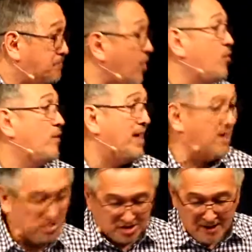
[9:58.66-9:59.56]

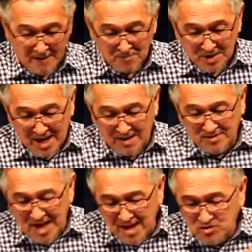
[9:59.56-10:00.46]
Boaz,
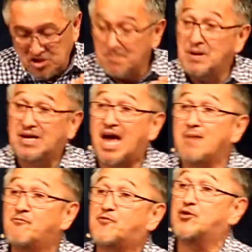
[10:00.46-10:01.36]
and then she
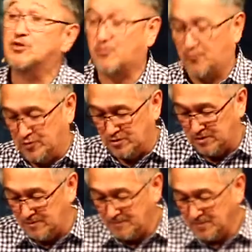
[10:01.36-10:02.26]
became
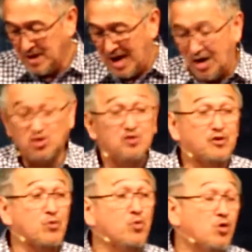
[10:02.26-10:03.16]
fruitful. Out of her